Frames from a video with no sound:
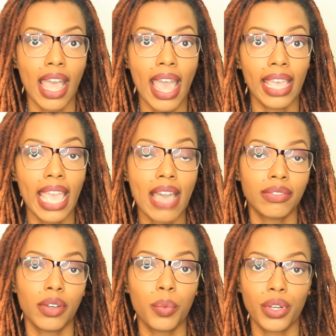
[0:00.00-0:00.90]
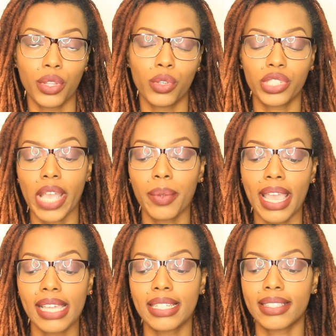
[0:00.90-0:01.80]
I have one of those shower
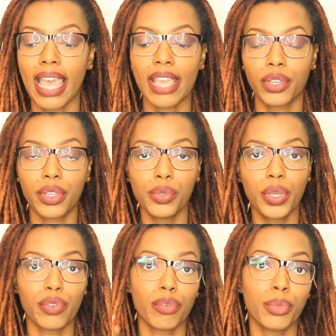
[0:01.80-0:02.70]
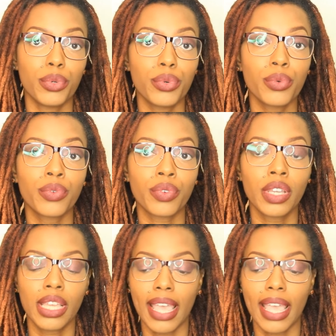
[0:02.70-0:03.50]
heads that you can remove